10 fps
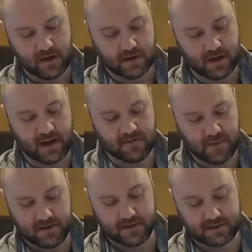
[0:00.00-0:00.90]
Now I
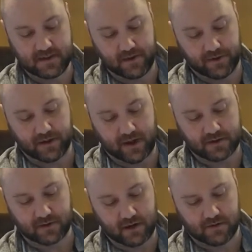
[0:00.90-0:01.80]
made this the other day,
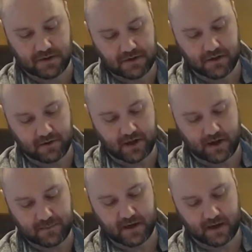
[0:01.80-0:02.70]
so I already know that
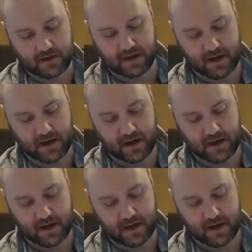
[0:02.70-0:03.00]
I'm not going to